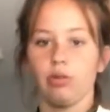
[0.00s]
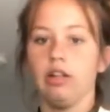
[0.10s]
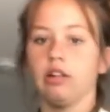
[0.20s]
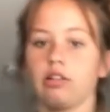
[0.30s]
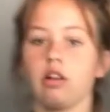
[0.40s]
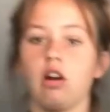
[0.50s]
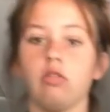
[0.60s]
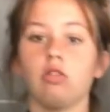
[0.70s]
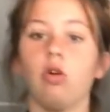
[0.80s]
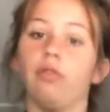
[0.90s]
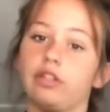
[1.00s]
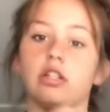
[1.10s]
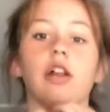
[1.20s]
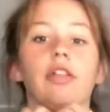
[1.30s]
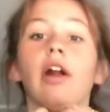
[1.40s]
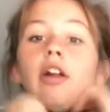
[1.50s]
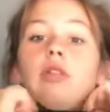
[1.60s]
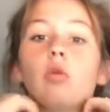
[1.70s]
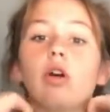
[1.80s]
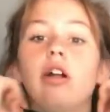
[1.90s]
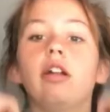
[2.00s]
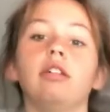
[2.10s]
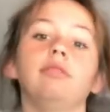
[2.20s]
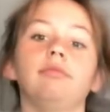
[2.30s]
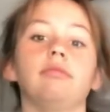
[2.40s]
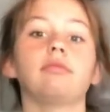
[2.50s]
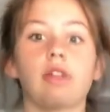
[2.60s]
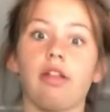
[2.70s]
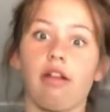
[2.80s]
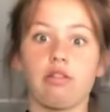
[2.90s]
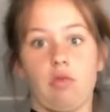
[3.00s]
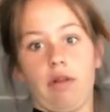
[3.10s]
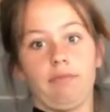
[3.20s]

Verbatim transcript: three years ago, so if it's not there anymore, that's why.